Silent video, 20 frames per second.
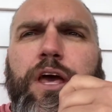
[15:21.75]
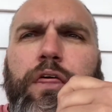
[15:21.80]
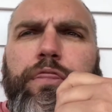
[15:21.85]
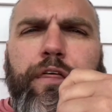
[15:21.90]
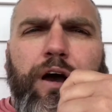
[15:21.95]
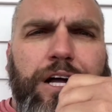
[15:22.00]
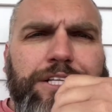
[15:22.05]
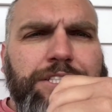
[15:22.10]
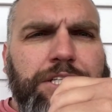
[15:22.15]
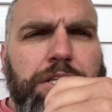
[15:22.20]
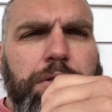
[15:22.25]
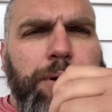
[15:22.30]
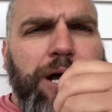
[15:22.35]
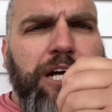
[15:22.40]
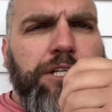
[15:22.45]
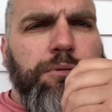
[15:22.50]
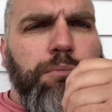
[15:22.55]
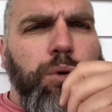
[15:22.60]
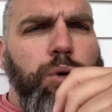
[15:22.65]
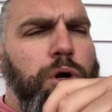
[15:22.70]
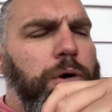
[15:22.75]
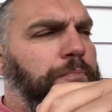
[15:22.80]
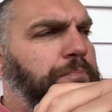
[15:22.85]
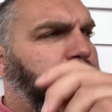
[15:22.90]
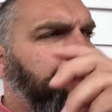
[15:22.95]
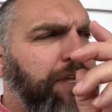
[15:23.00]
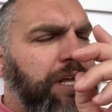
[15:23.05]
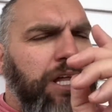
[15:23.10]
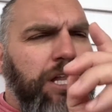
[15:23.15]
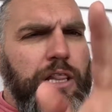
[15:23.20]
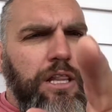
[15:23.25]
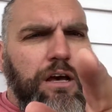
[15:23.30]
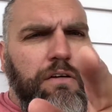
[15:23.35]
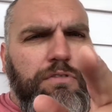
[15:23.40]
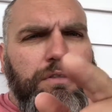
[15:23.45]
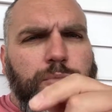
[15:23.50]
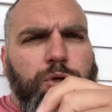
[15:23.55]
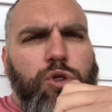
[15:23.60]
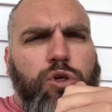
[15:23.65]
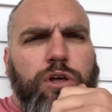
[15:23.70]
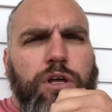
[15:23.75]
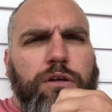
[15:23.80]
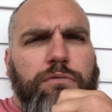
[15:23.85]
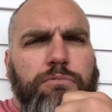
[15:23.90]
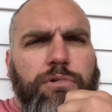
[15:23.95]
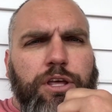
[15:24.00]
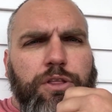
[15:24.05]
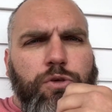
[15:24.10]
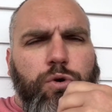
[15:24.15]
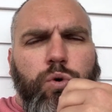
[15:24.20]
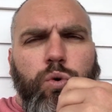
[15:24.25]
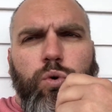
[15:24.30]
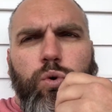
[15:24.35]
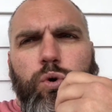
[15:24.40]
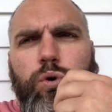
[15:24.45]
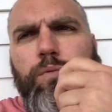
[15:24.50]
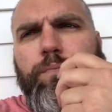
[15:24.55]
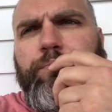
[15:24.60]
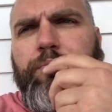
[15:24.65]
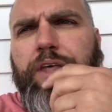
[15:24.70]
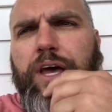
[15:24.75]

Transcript: Thoughts on the mash and boil? Love the machine. It's cool.